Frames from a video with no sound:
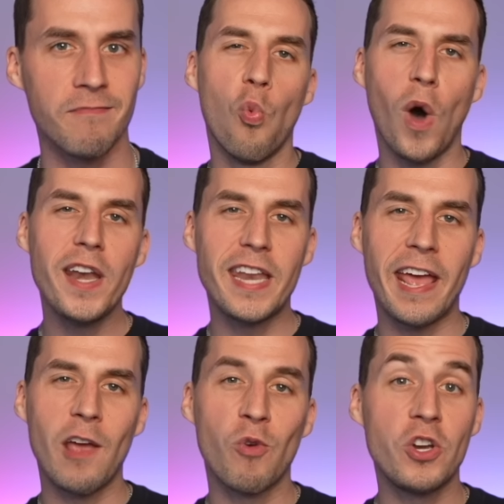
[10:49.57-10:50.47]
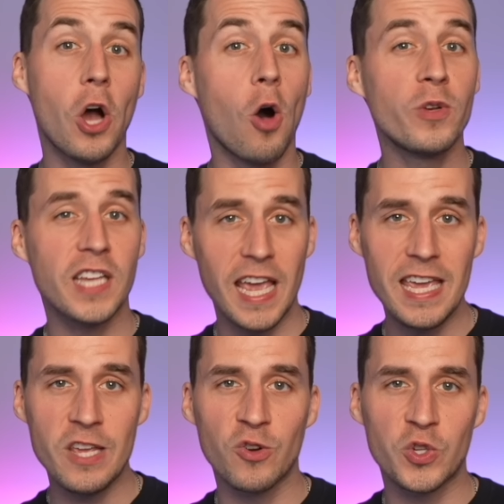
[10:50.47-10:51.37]
One day, when Dahl was
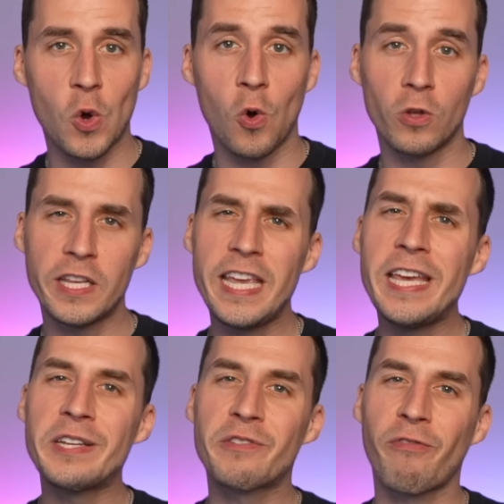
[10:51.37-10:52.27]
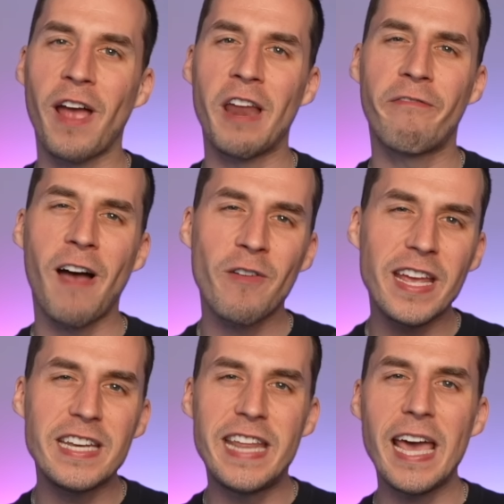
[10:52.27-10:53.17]
eight years old, he and his friend found
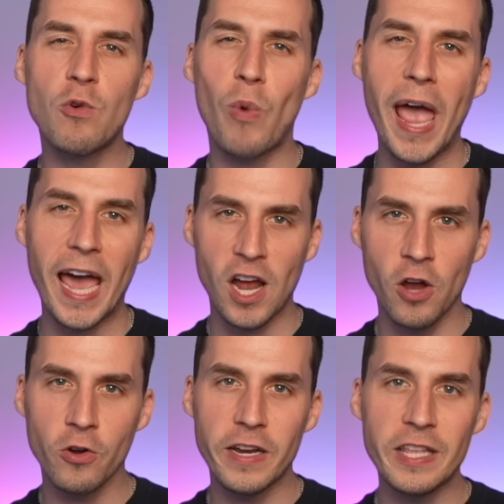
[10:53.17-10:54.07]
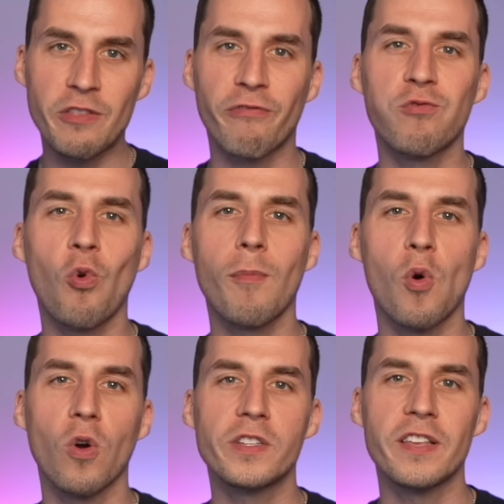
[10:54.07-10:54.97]
a dead rat underneath the
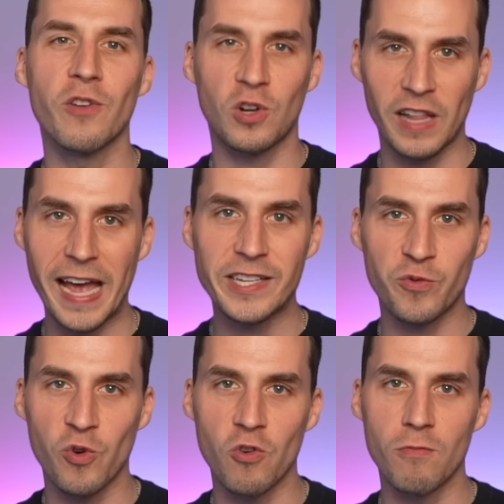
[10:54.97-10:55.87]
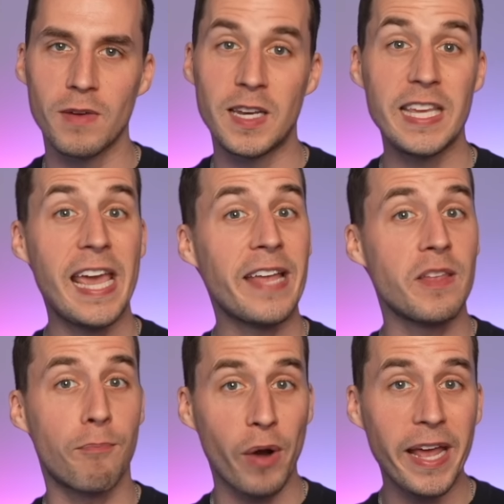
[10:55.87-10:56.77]
floorboards in their classroom, and he had
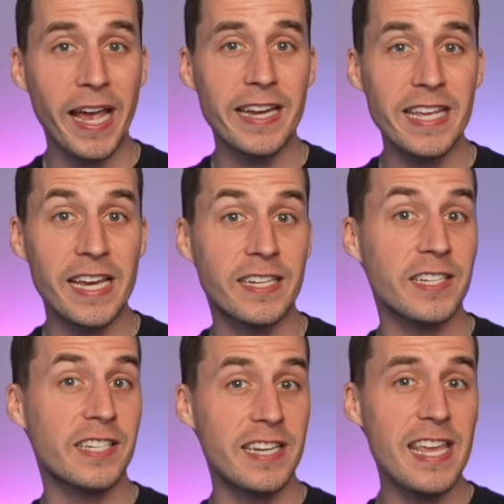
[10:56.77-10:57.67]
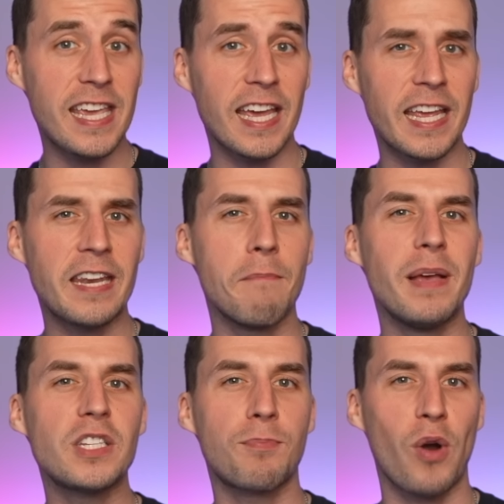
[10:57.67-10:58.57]
the bright idea to sneak it into
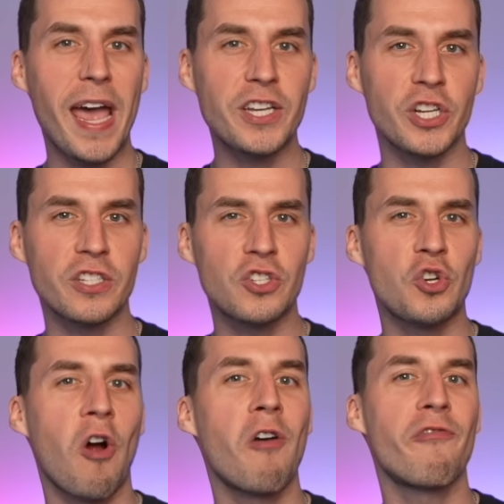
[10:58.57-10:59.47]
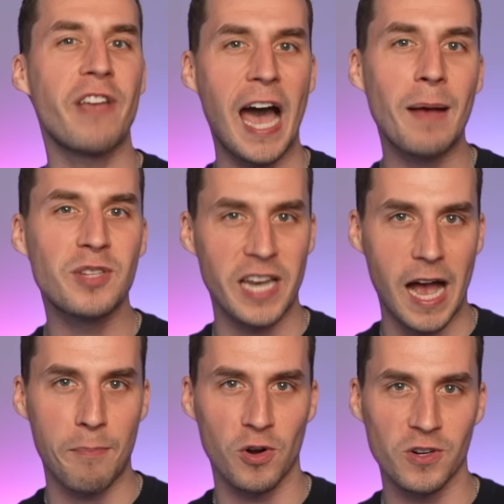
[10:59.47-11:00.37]
Miss Pratchett's jar of
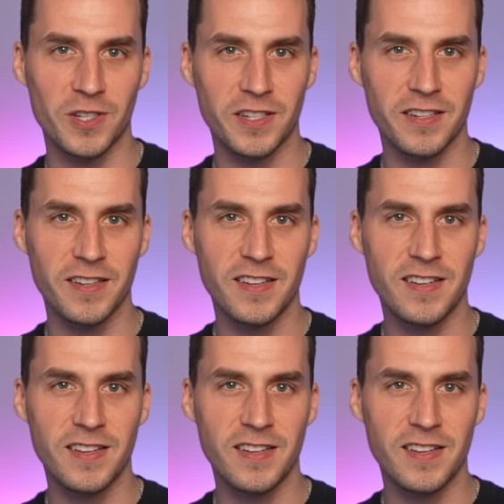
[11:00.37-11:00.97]
gobstoppers.